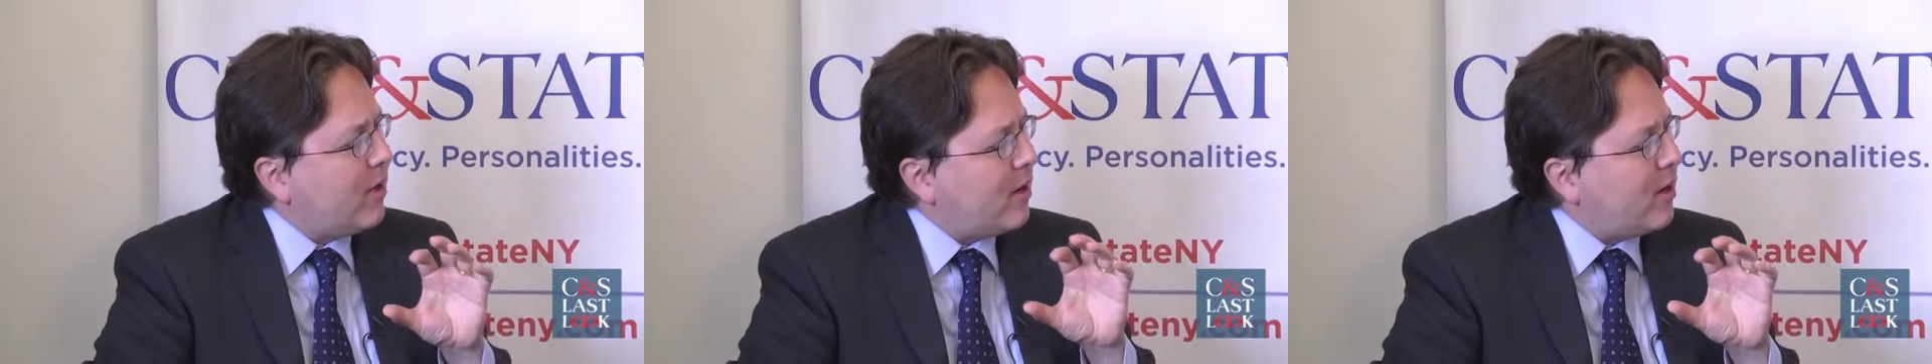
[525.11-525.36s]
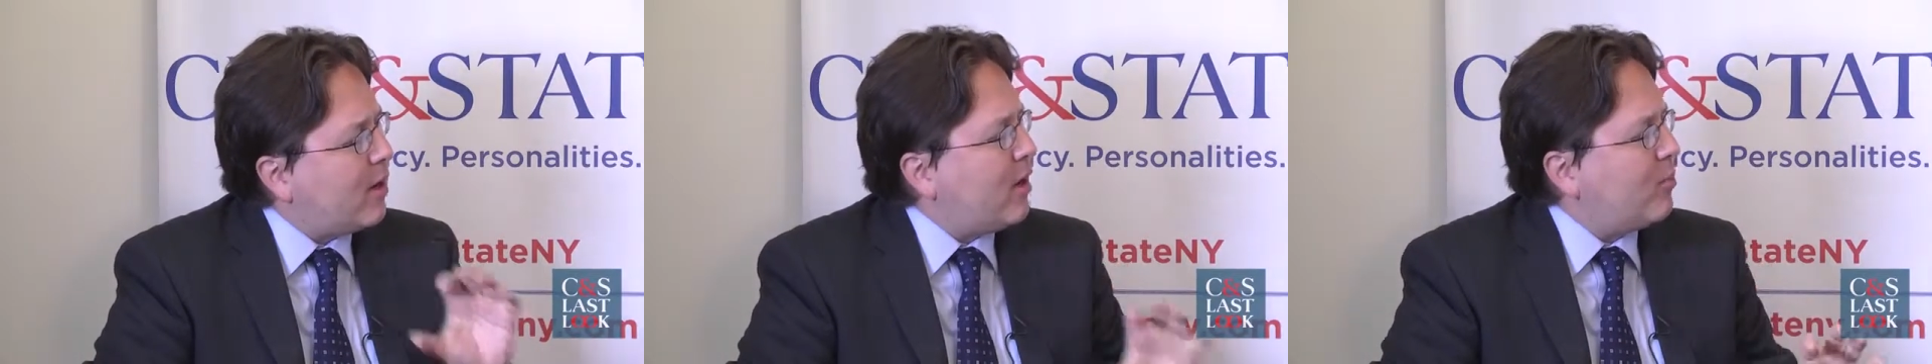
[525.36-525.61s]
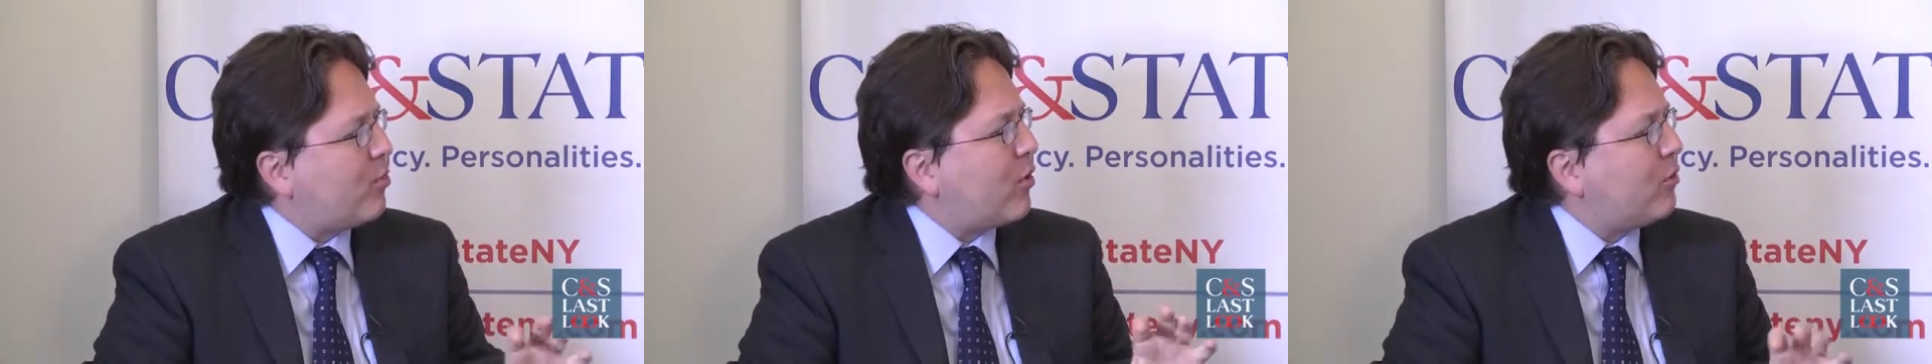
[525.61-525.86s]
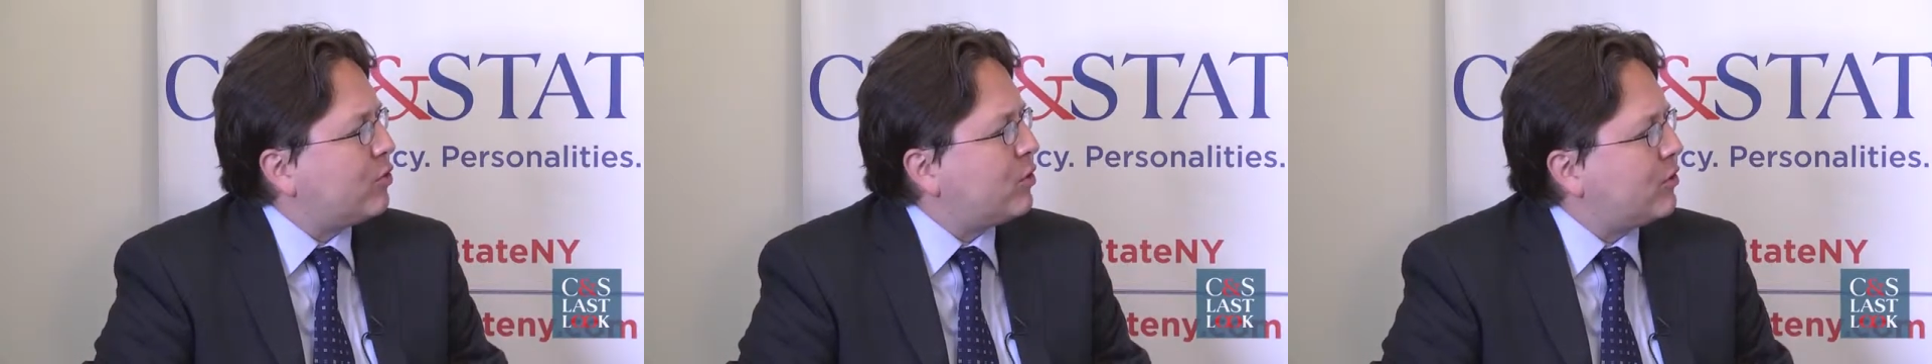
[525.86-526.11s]

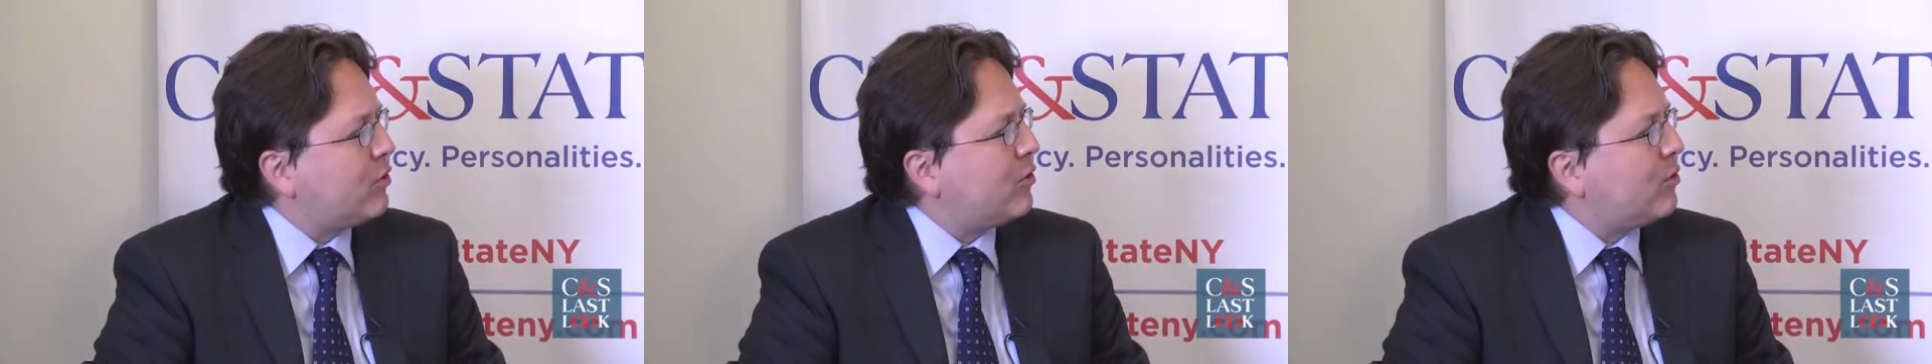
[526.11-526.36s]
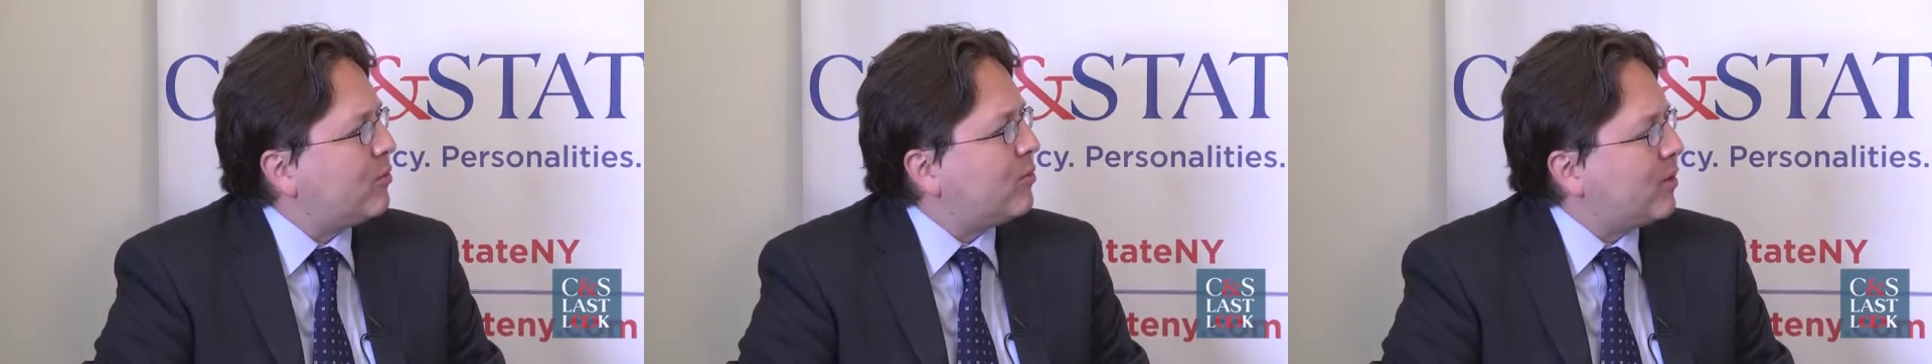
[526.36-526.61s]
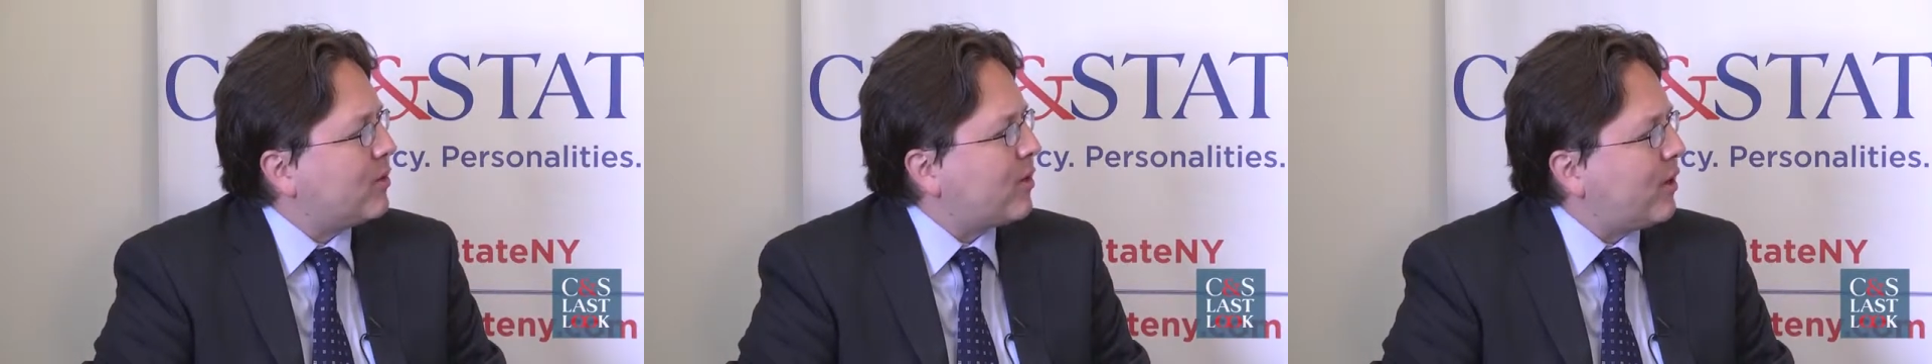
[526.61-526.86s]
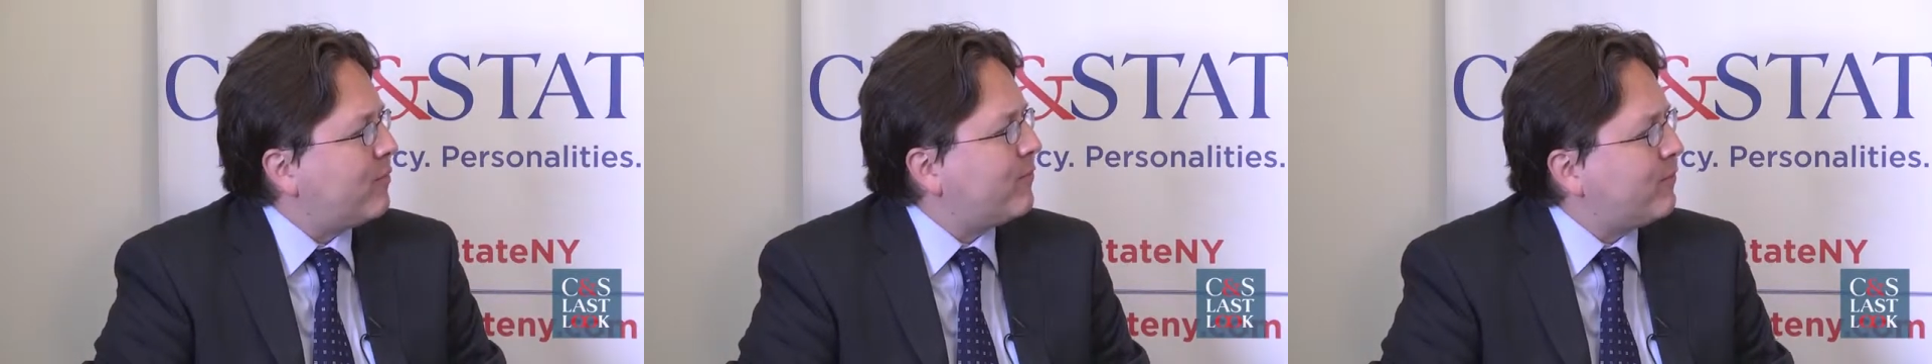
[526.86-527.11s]
approach to
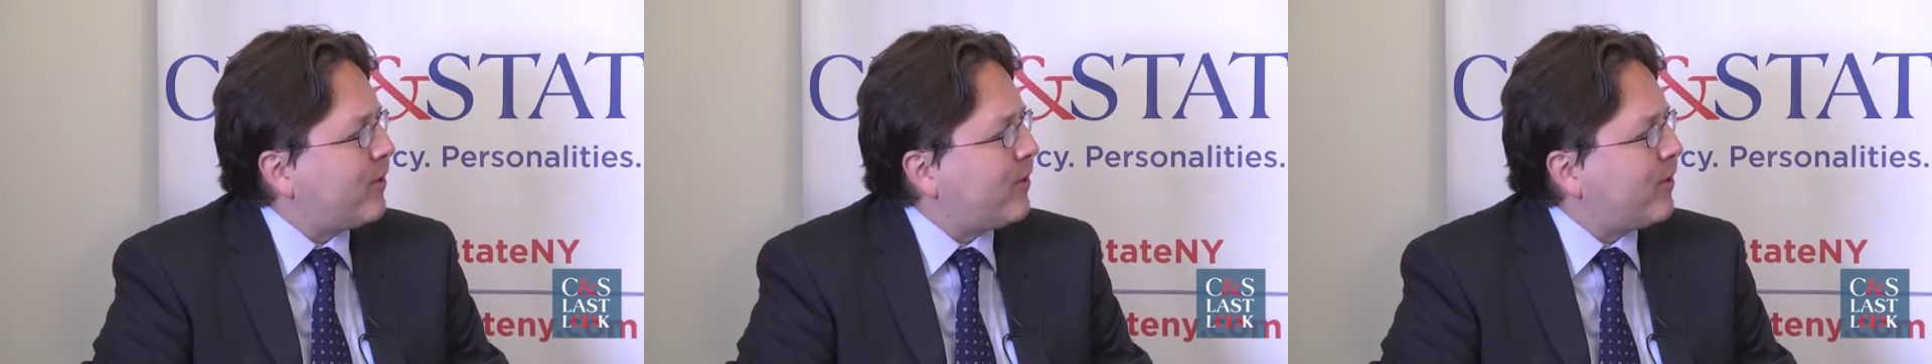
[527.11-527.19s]
kind of